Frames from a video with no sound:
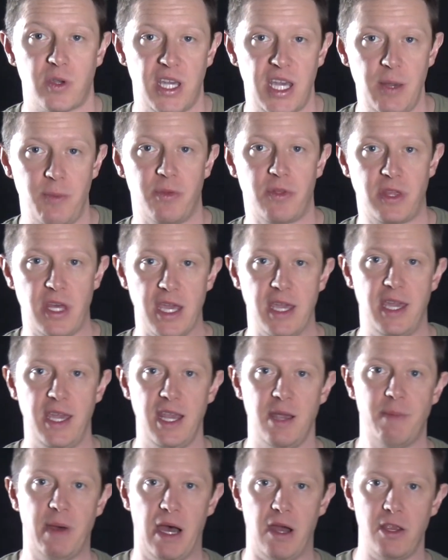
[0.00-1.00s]
keep
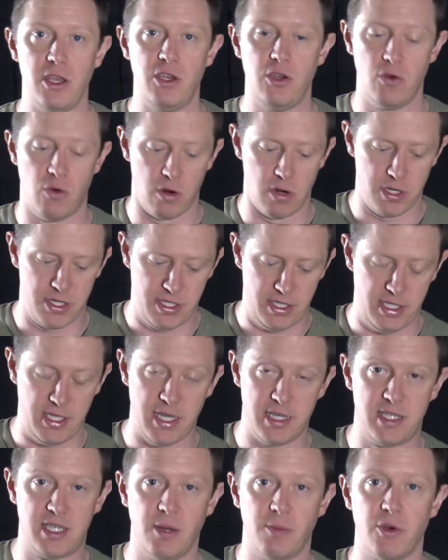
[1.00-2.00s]
thinking about your
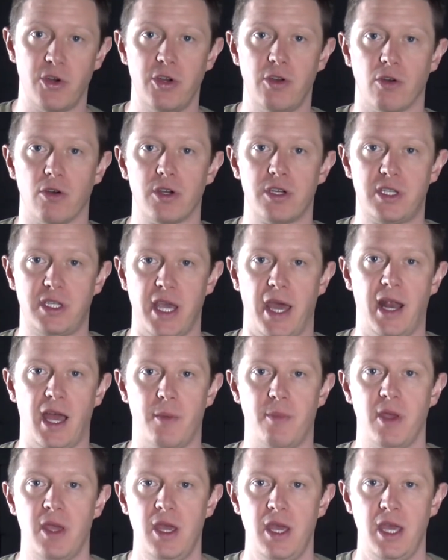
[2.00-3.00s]
system or your
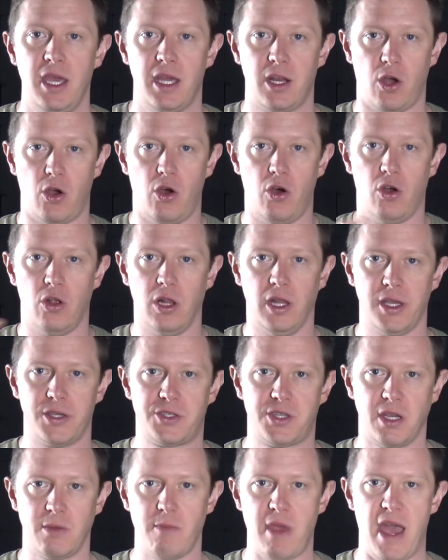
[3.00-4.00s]
setup in a
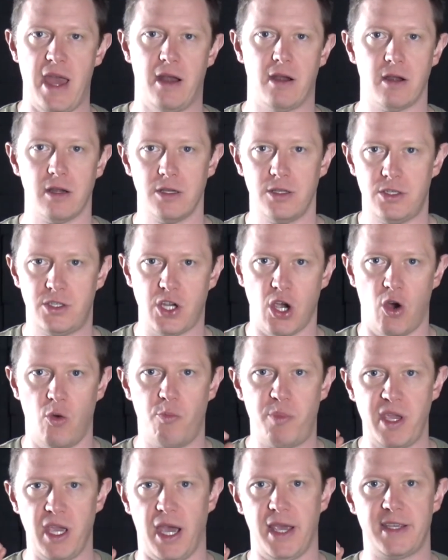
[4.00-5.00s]
holistic manner.
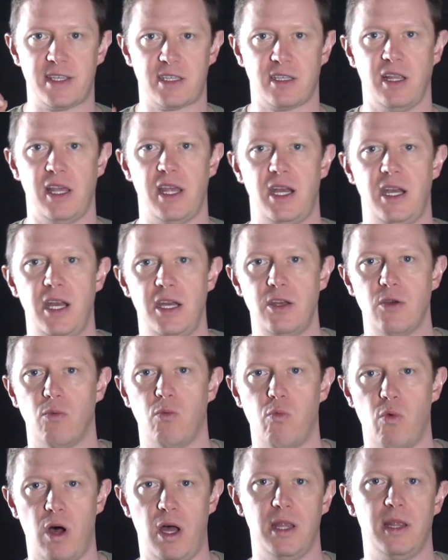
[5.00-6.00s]
Don't be isolated into
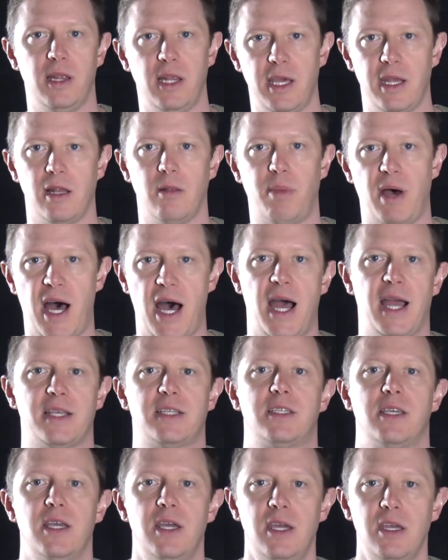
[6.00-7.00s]
one little
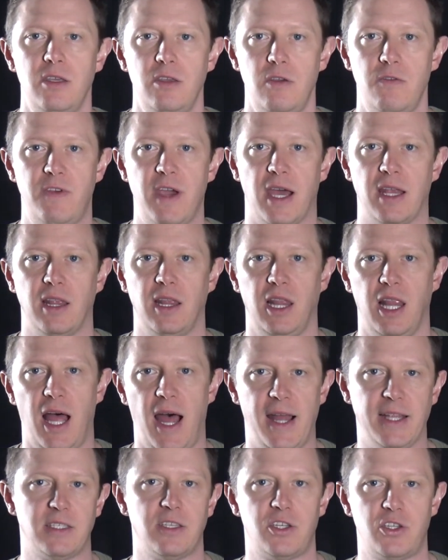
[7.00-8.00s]
box. You've got
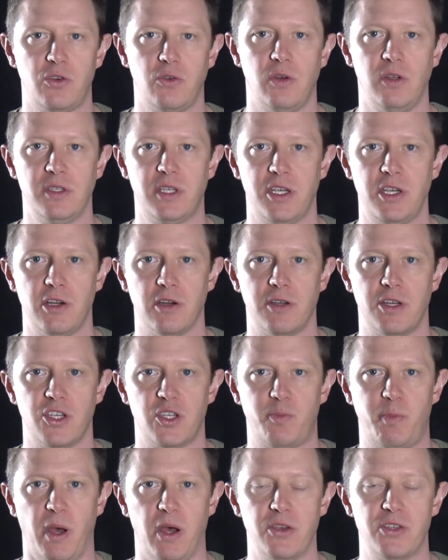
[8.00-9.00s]
lots of tools at your
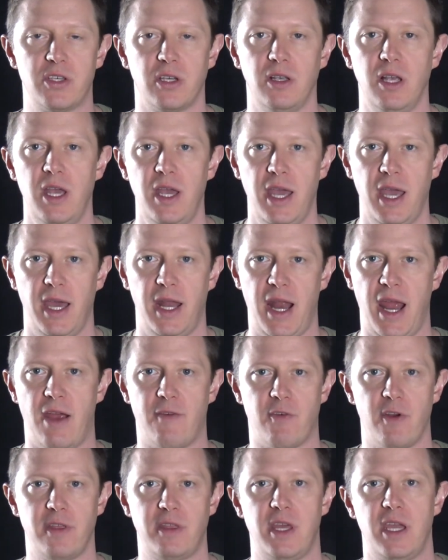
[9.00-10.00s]
disposal, and
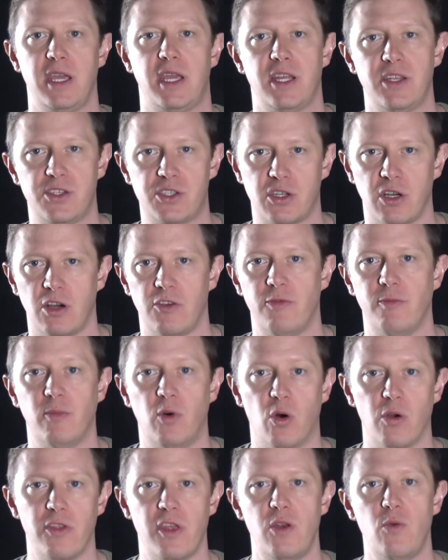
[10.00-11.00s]
everything can serve
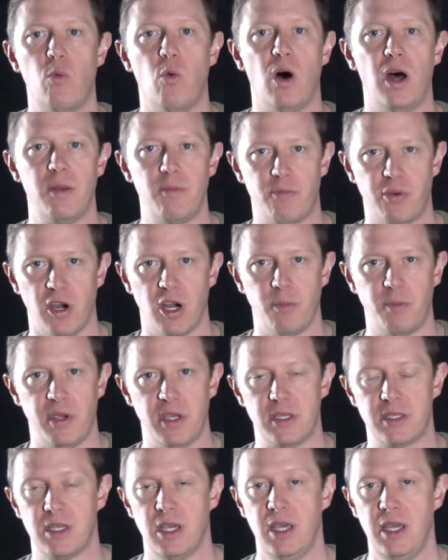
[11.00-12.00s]
more than one
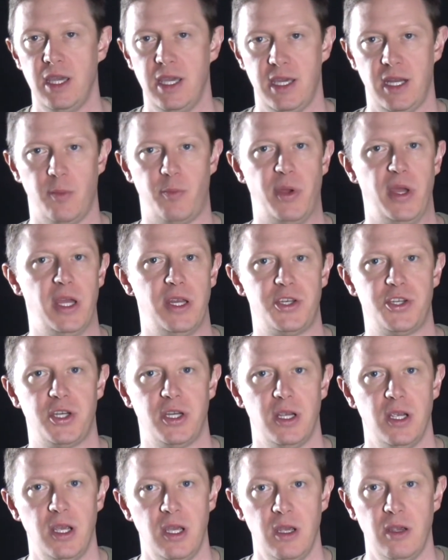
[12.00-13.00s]
purpose in a
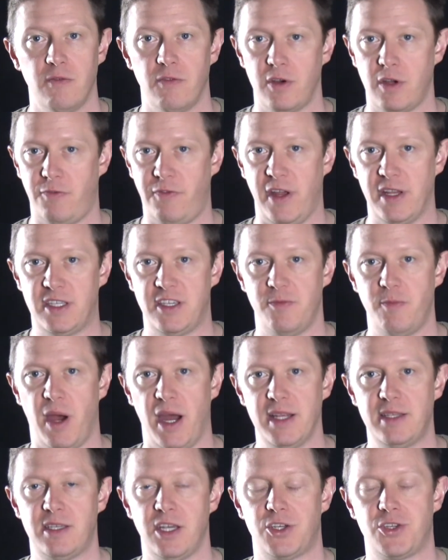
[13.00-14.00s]
pinch. For Defensive
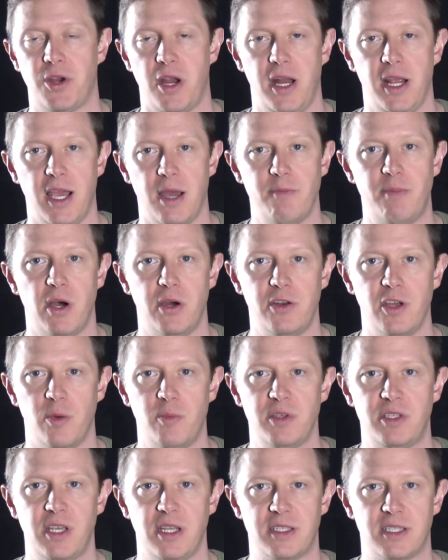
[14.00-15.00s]
Mindset Training, I'm Bo
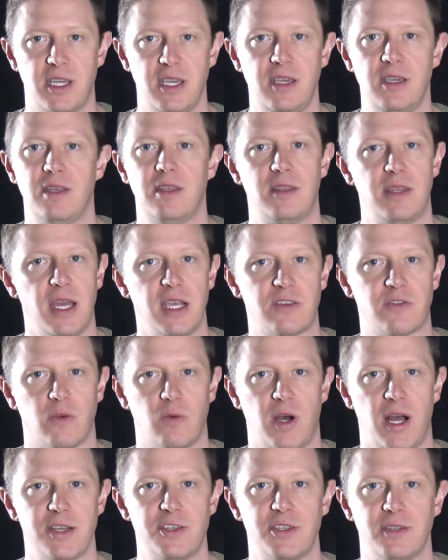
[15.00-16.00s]
Dobuzinski. Thanks for
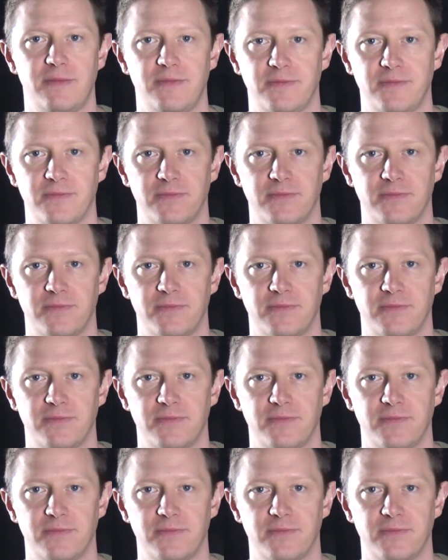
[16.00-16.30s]
watching.